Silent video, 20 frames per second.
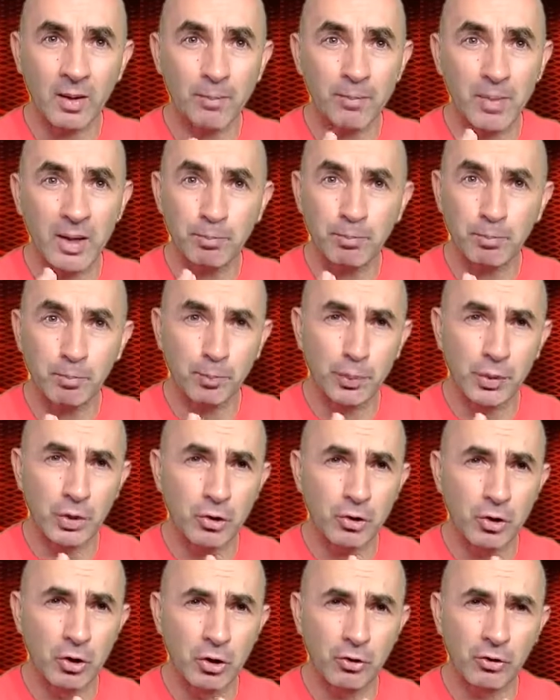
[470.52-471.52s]
But
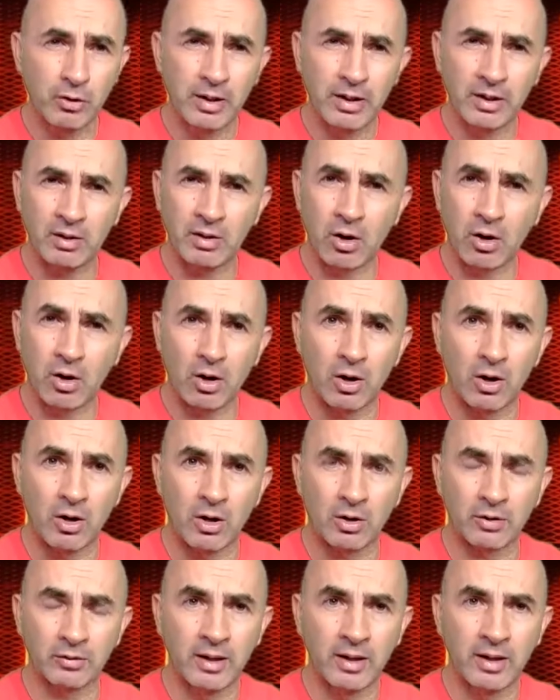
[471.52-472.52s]
pure in
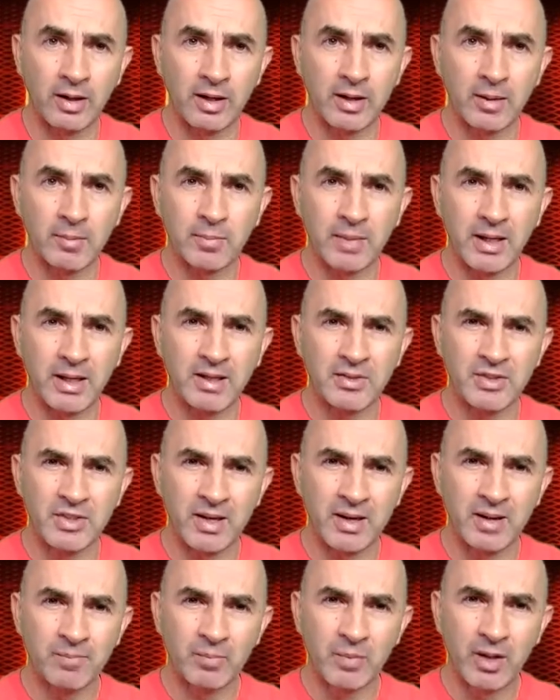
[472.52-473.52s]
heart means
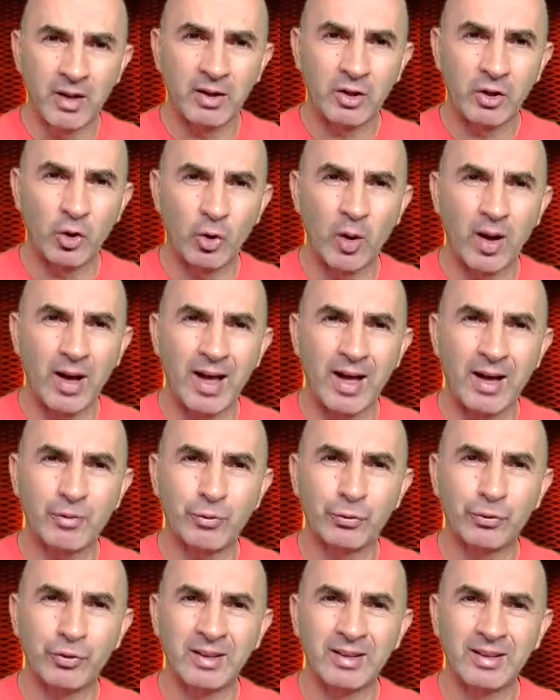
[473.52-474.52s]
you
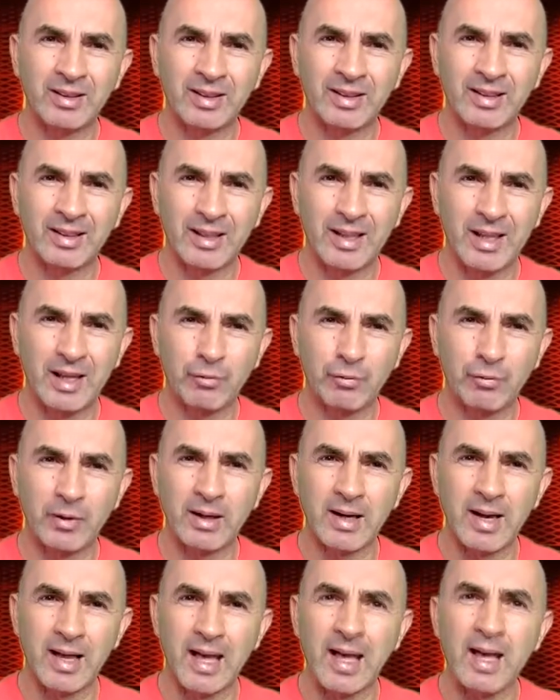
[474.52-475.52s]
have
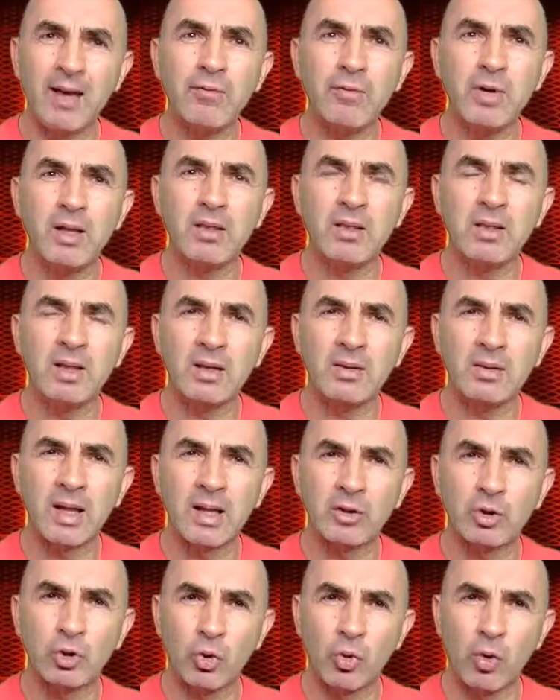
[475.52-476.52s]
given everything
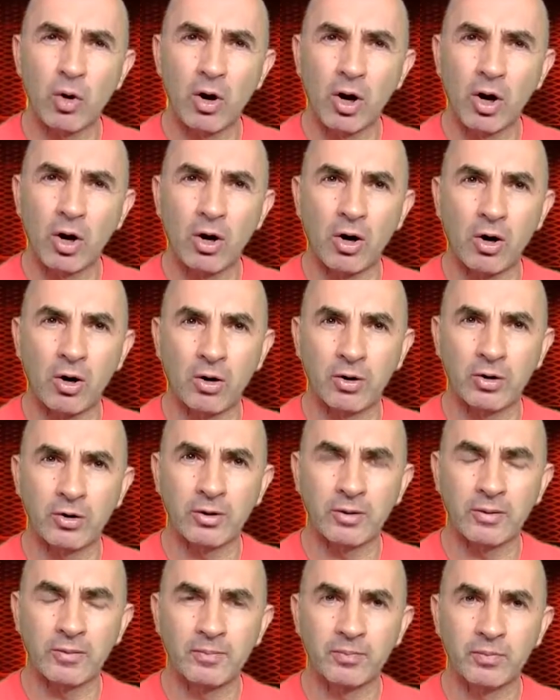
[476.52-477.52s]
that you are
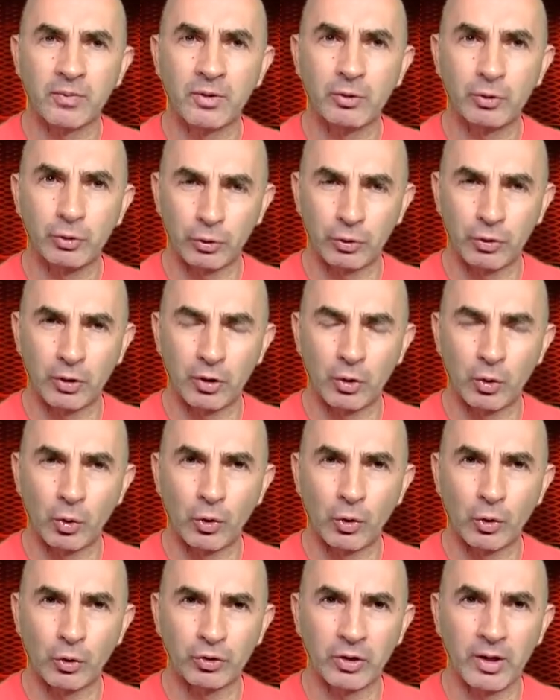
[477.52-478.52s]
to the
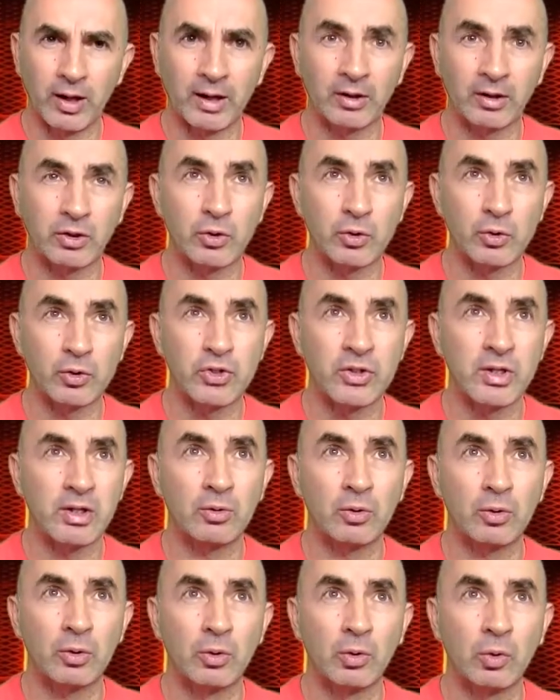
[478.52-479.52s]
Lord, and you say
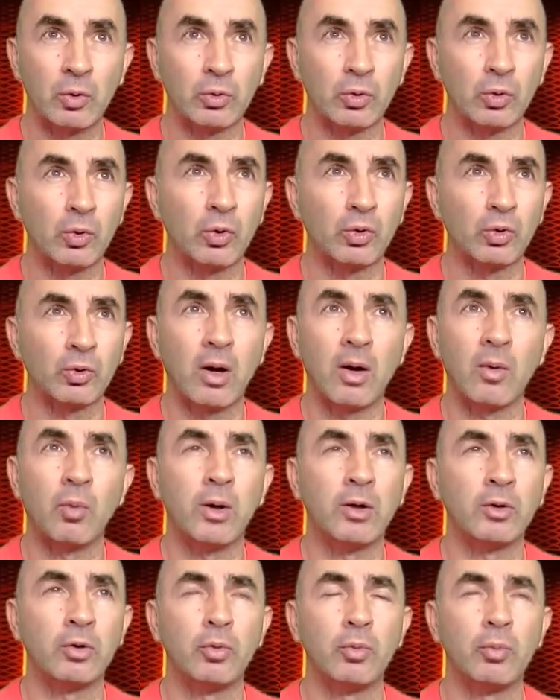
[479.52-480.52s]
to the Lord, Lord, I
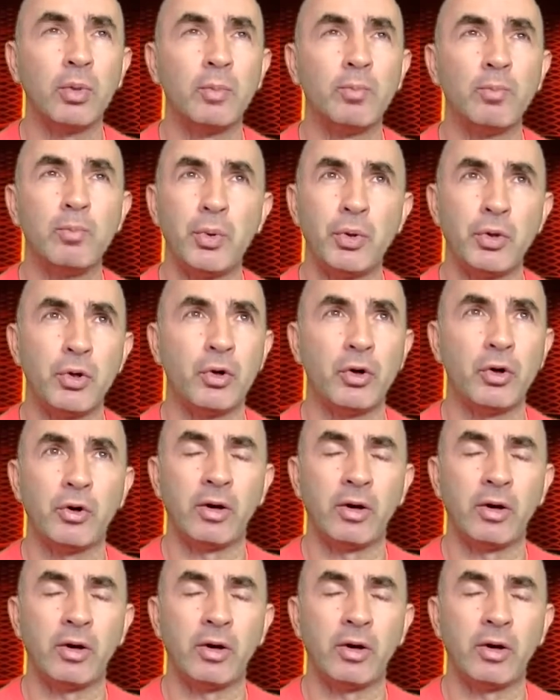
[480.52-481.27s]
want to be pure